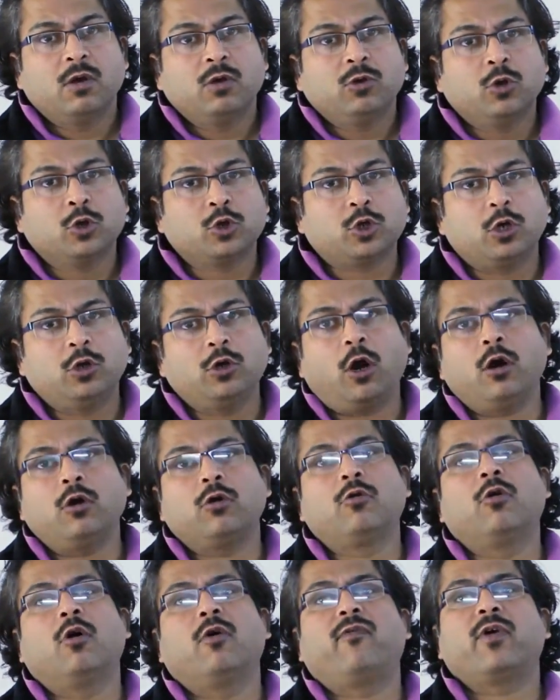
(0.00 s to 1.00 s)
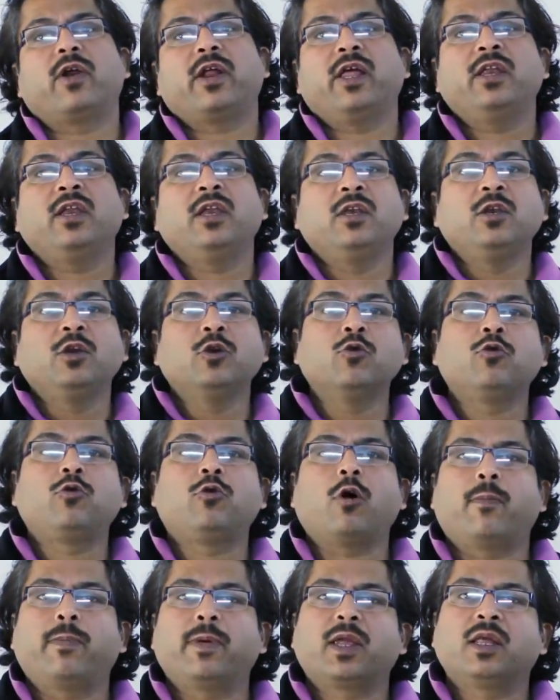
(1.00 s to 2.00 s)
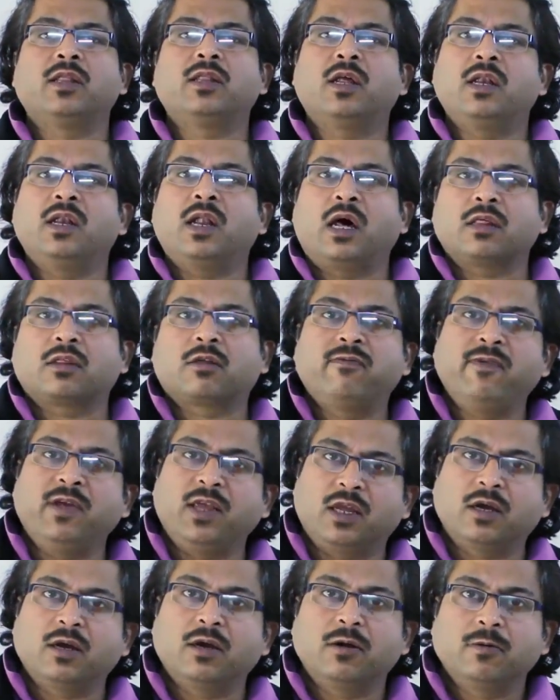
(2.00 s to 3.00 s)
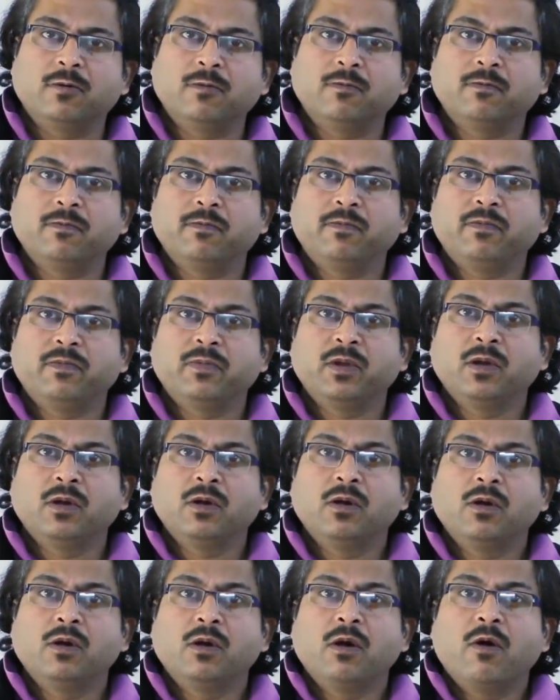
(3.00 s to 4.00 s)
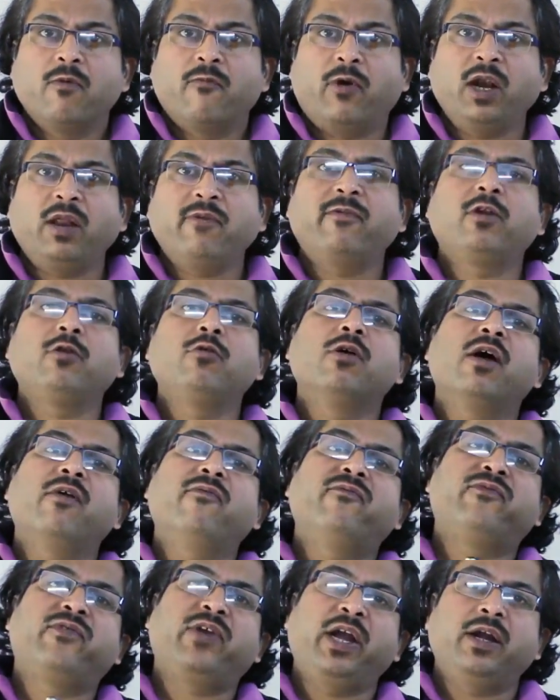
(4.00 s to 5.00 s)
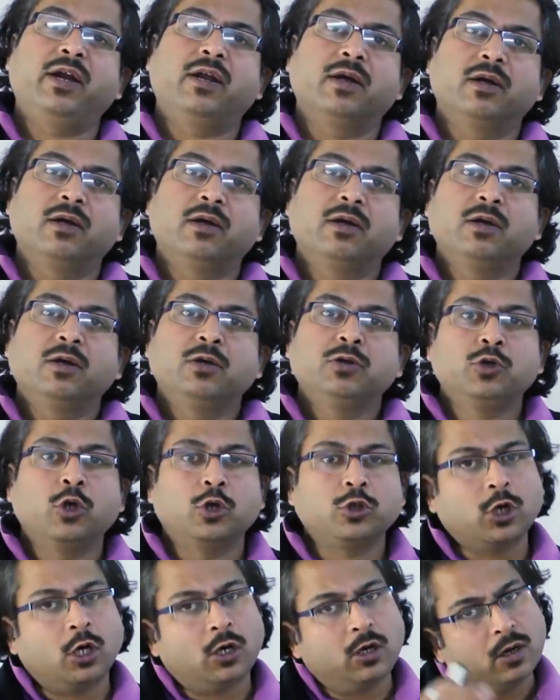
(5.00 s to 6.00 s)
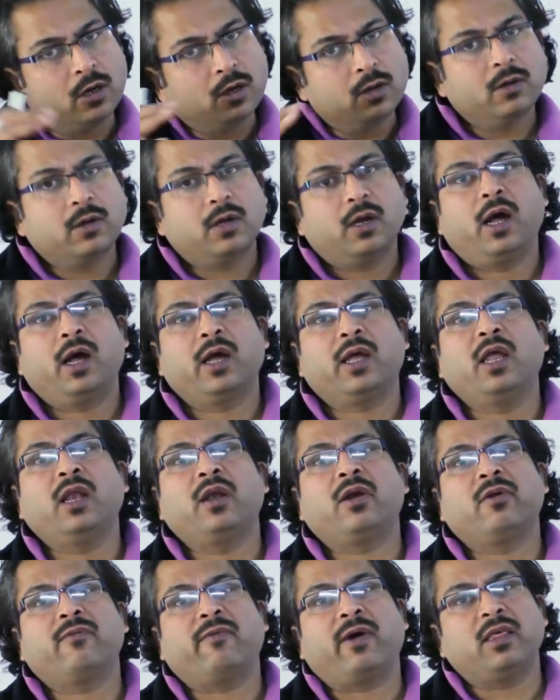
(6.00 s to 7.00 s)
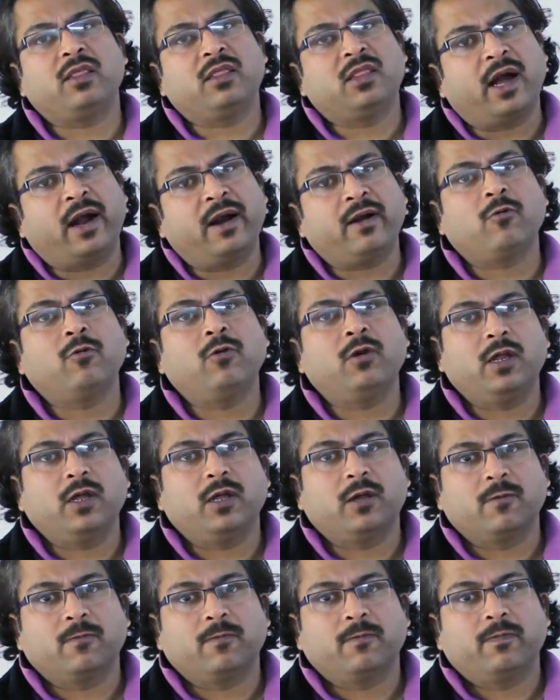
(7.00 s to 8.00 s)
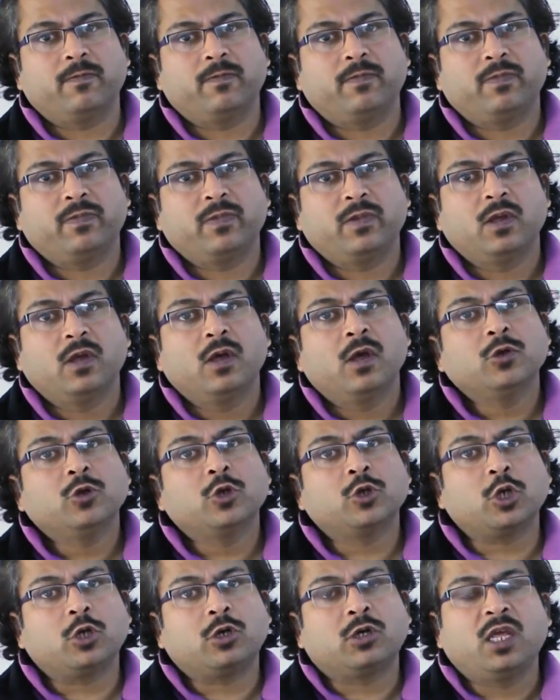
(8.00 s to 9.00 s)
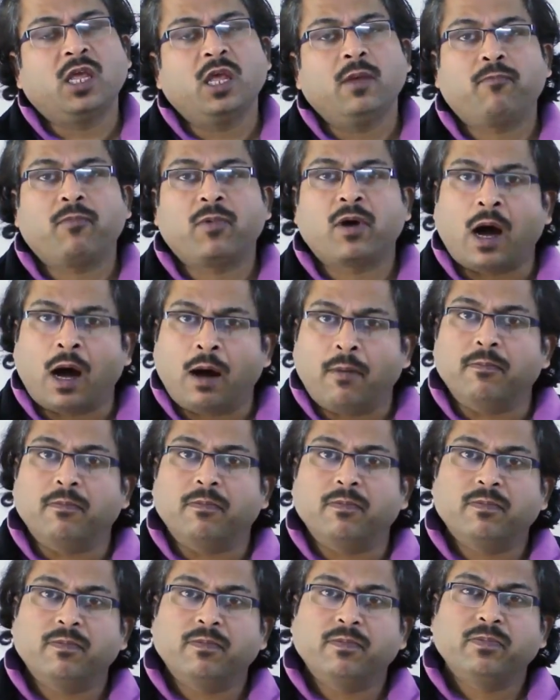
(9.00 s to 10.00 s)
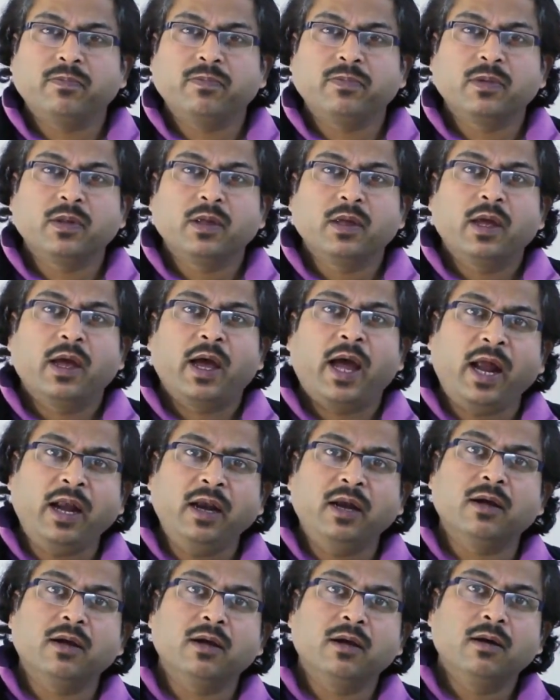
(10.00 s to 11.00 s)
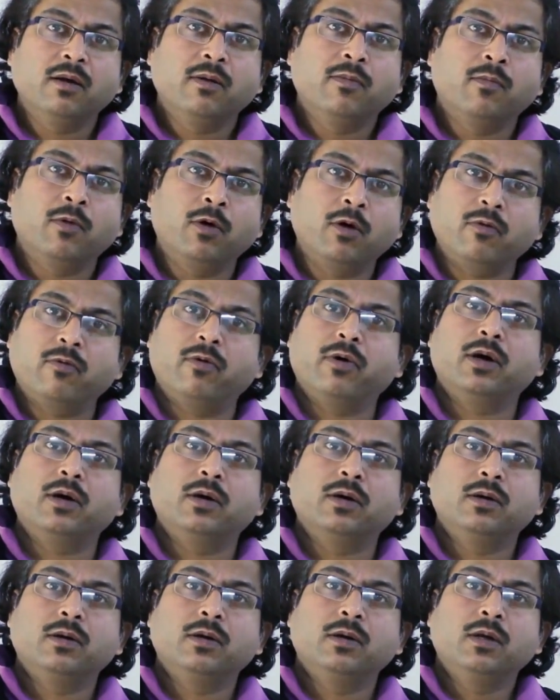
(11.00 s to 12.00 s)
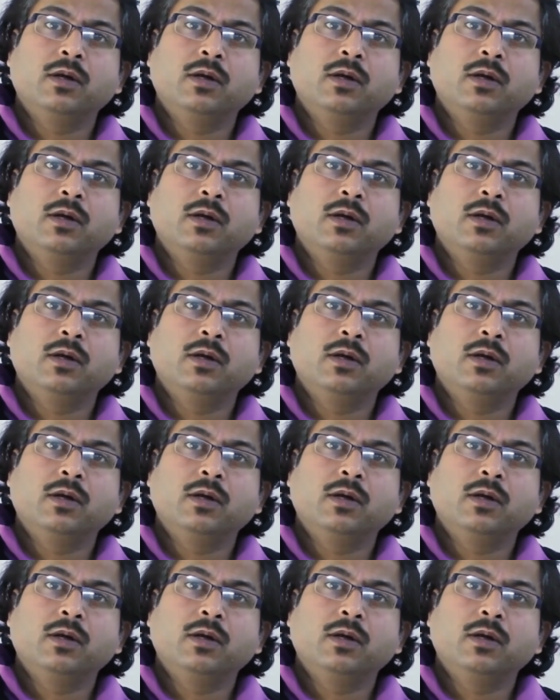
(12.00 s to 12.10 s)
You should not go for any new topic in the last week. Whatever you have read, you should again revise that only. You should keep calm. And moreover,